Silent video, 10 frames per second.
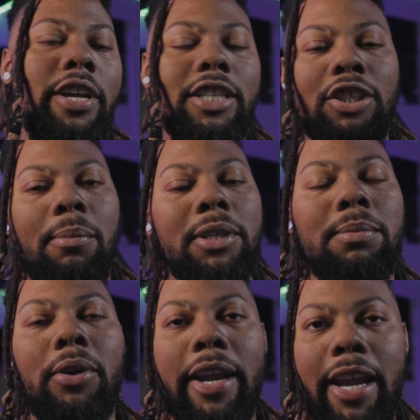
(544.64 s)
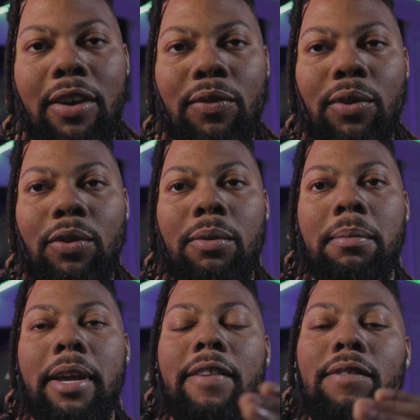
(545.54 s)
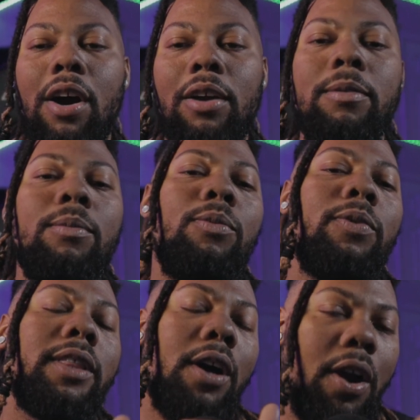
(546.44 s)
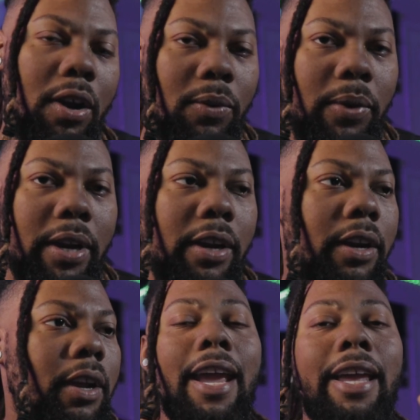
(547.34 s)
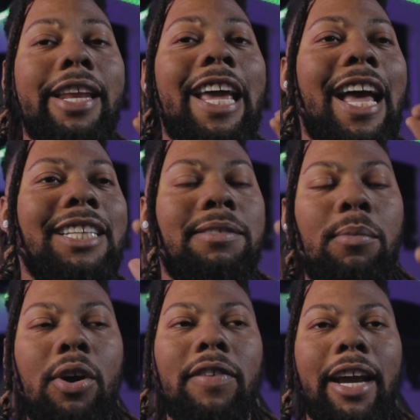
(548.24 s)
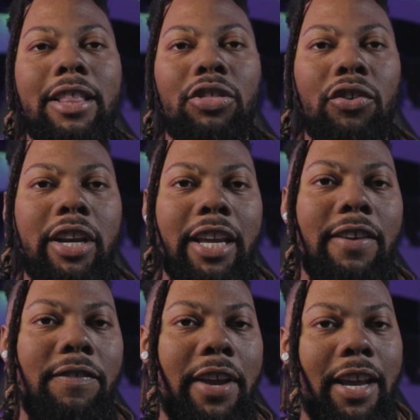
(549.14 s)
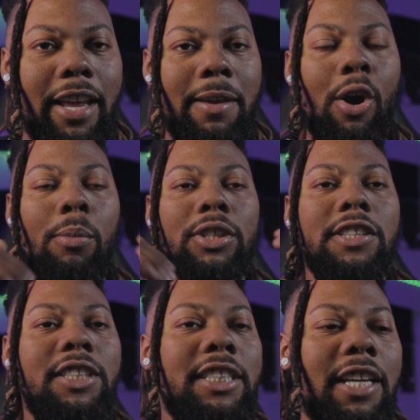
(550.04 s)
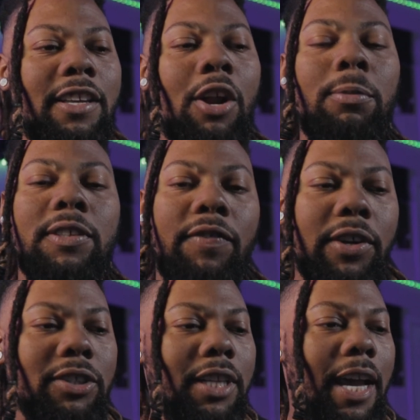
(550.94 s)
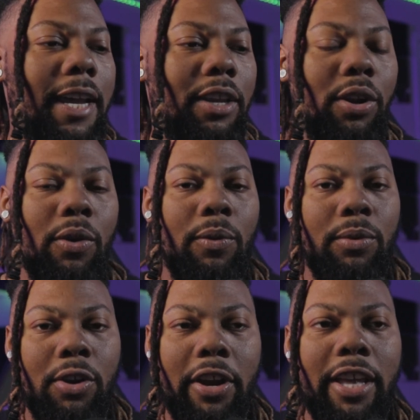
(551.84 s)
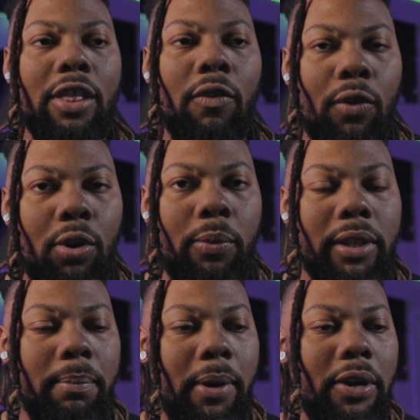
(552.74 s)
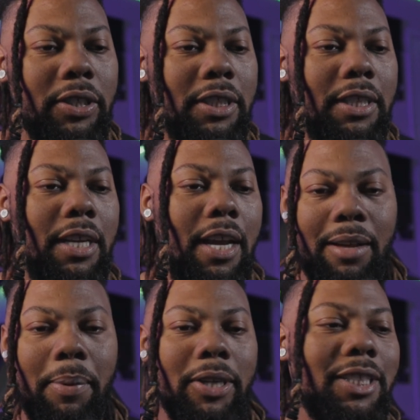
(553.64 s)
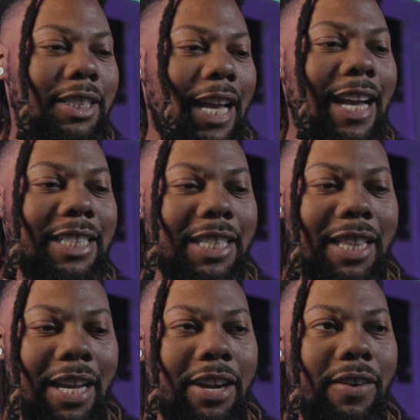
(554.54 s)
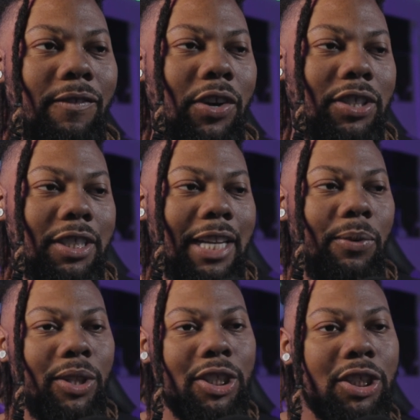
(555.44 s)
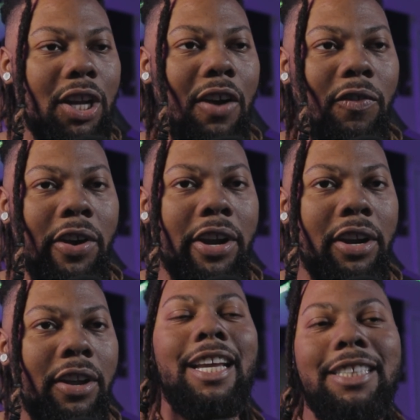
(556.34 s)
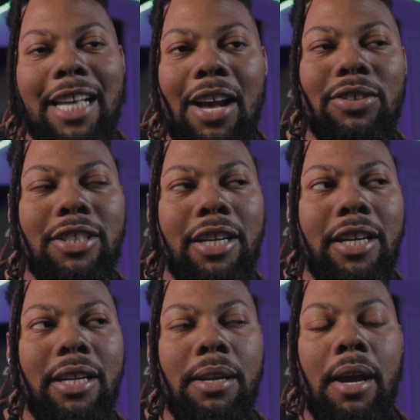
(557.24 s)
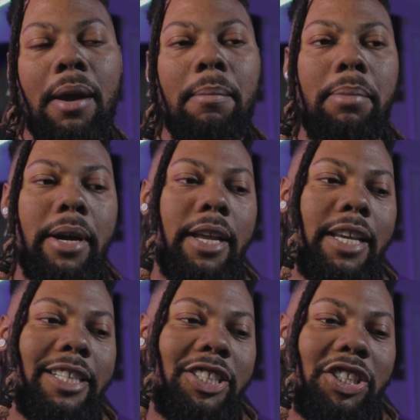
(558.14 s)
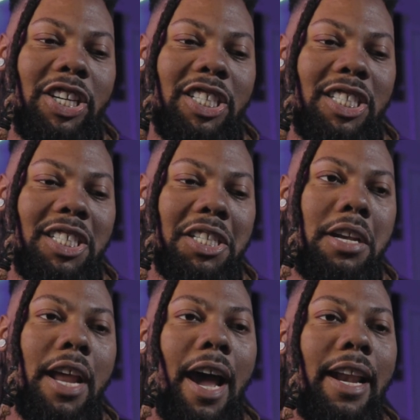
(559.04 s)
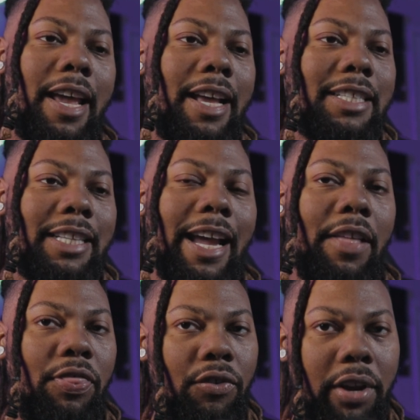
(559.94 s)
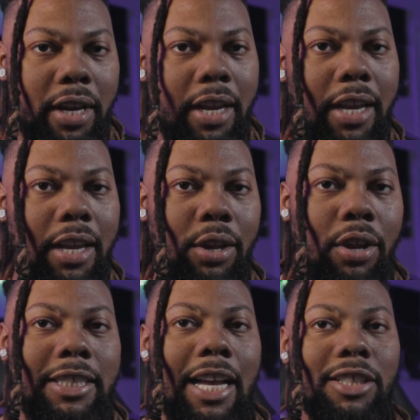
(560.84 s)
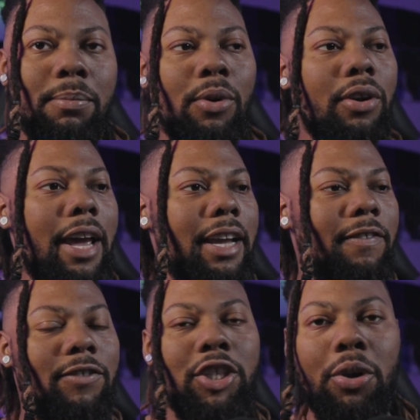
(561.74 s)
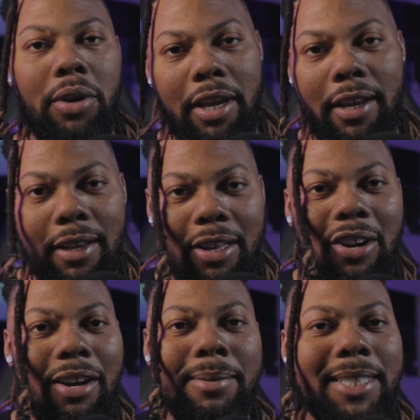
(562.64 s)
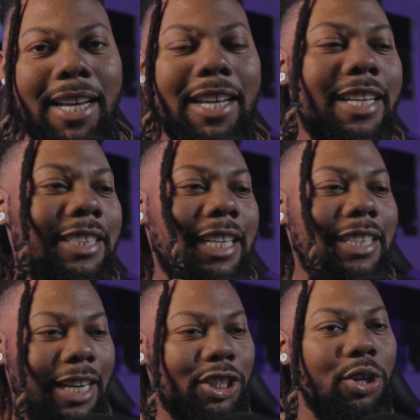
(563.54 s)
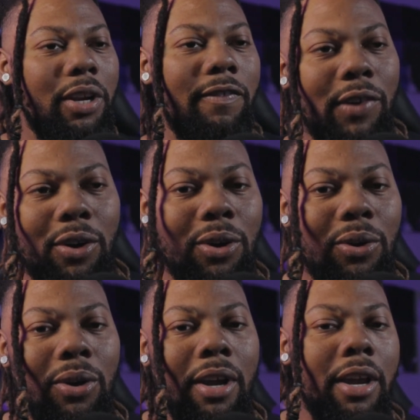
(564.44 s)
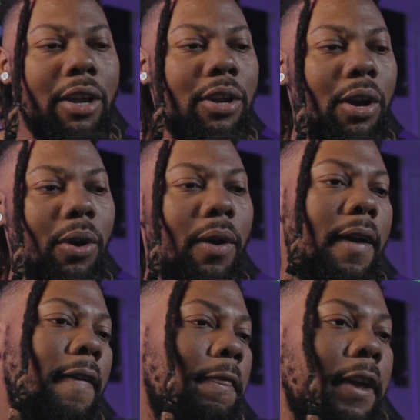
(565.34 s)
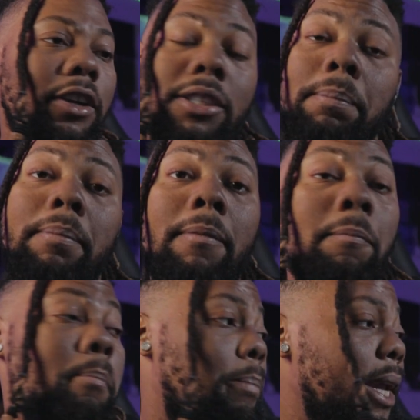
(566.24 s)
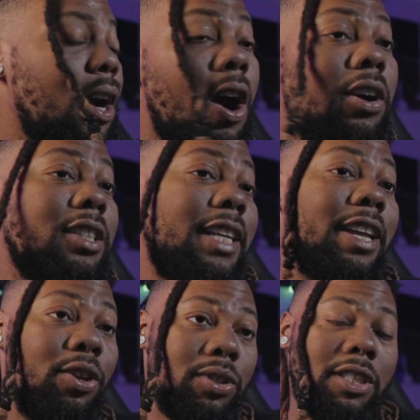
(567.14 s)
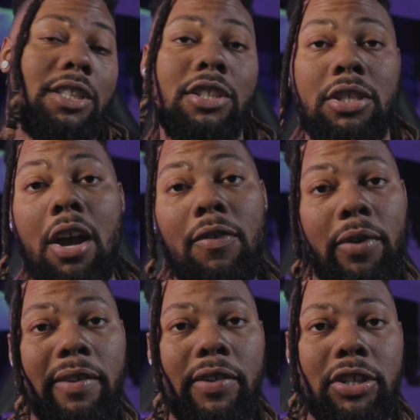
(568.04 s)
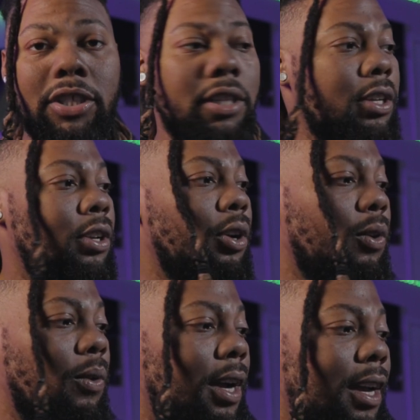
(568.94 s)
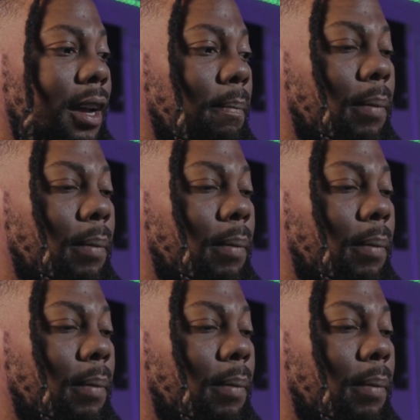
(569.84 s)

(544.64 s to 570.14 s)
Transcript: you get so much more headroom and volume with the hardware, and it has more of like a 3D effect. It almost feels like, you know, you're in the room with the person and the person is actually there, versus like with the software, it sounds good, but it's just not as like 3D. It sounds more like 2D. You know what I'm saying? It sounds like a 2D vocal. You know, there are some big artists that uses the software version. You know,